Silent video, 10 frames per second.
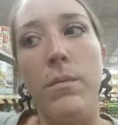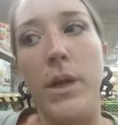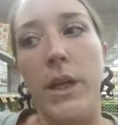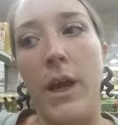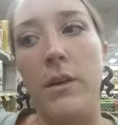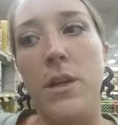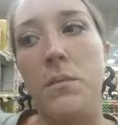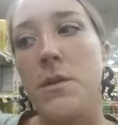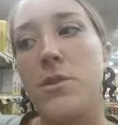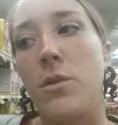but yeah, I'll
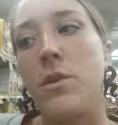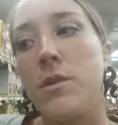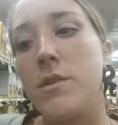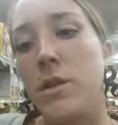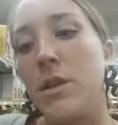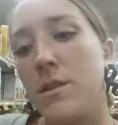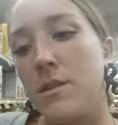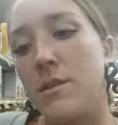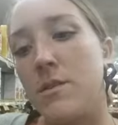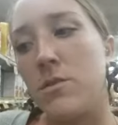keep this short and sweet because
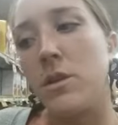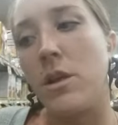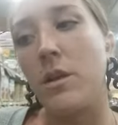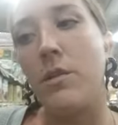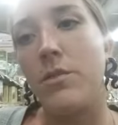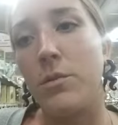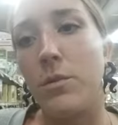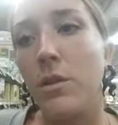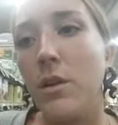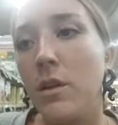this is really not
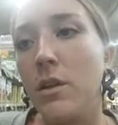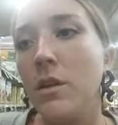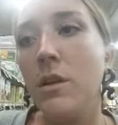comfortable and